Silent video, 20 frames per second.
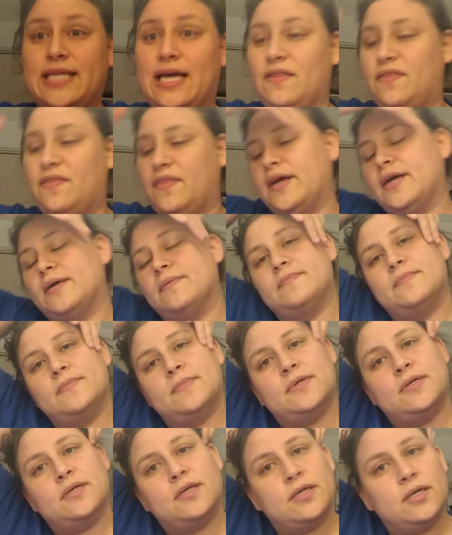out there
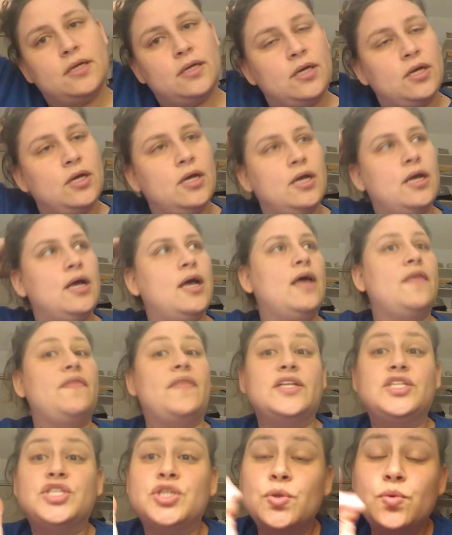
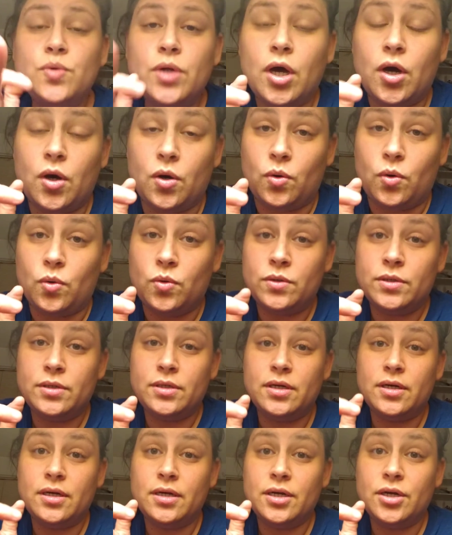that you know
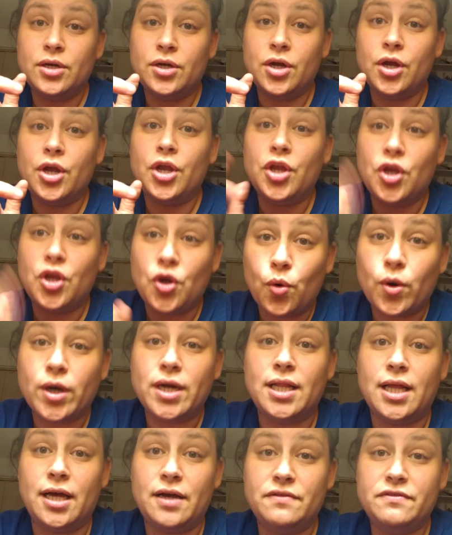you're
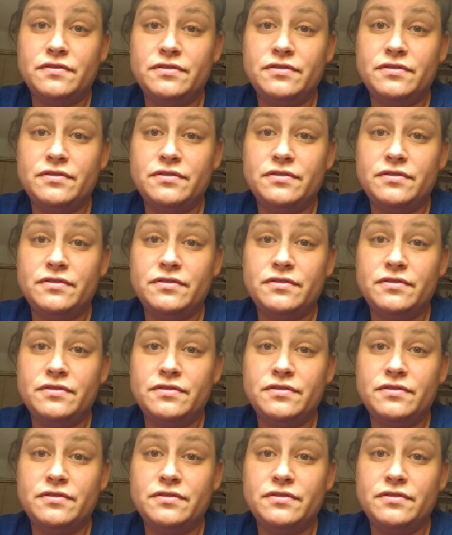in love,